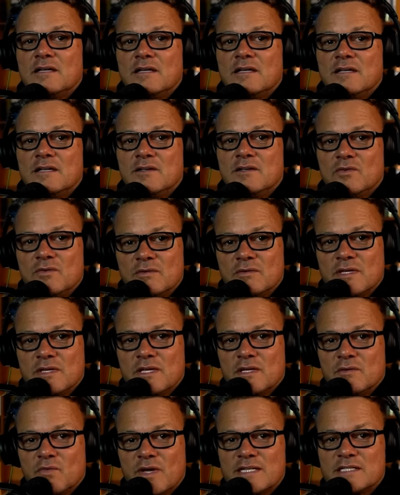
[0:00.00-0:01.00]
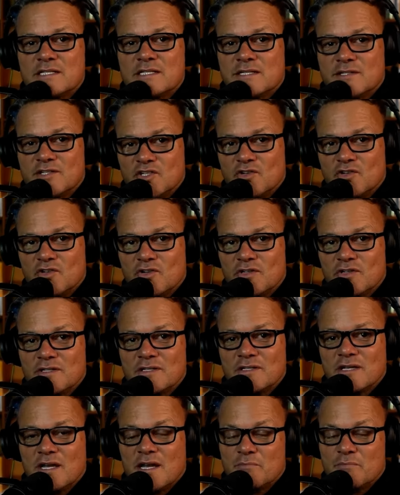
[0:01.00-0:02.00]
you can rest
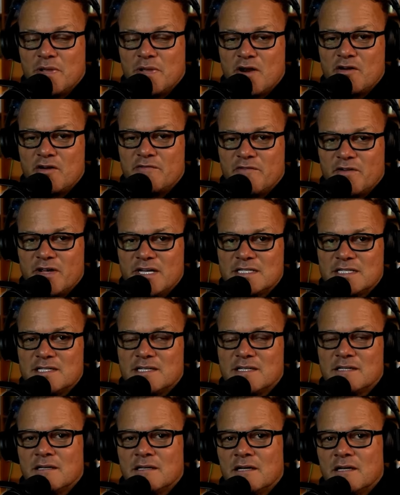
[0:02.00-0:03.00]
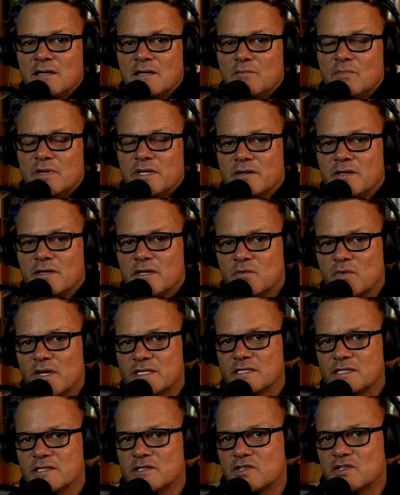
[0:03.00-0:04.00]
assured, I'm paraphrasing, but you can
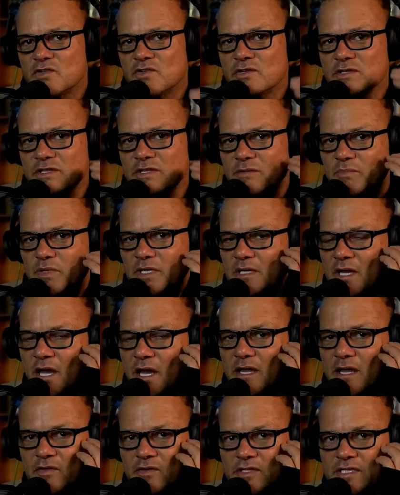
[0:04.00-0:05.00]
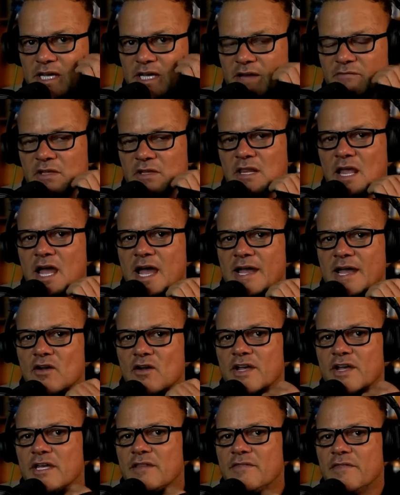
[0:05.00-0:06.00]
rest assured that others have a
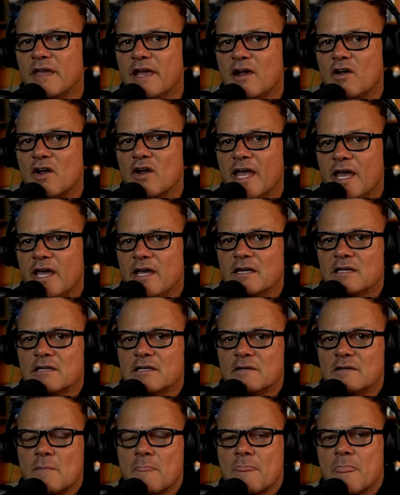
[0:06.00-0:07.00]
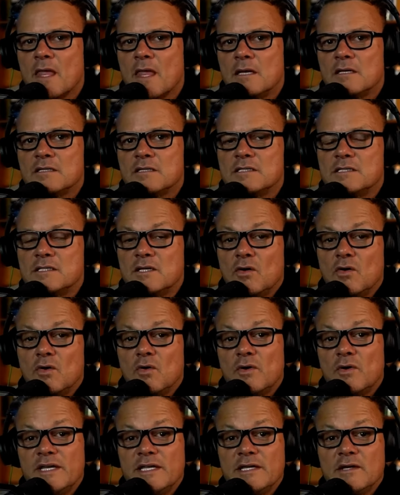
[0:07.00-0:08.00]
liar in their head.
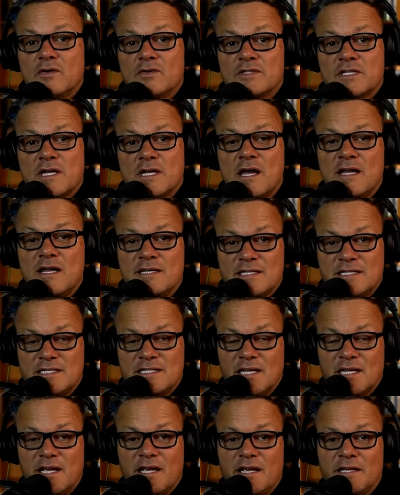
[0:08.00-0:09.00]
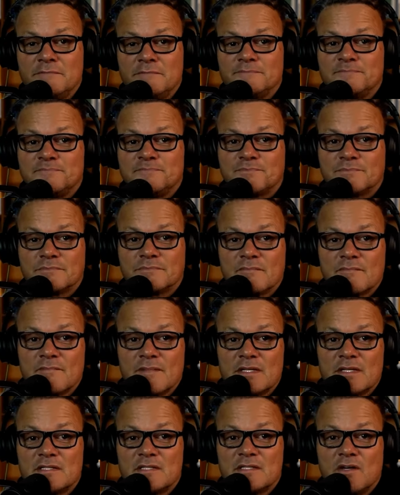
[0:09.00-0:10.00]
So he goes on to say,
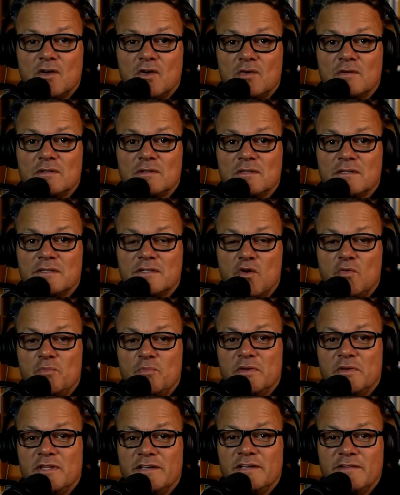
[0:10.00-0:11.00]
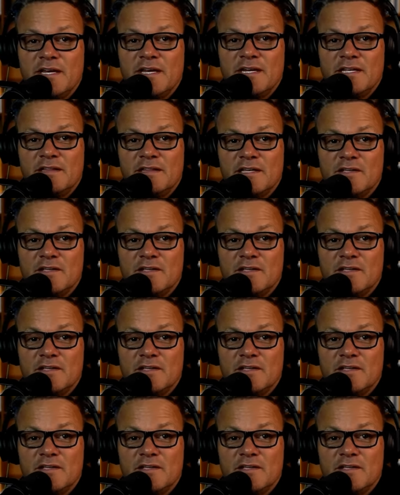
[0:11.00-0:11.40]
so don't believe anything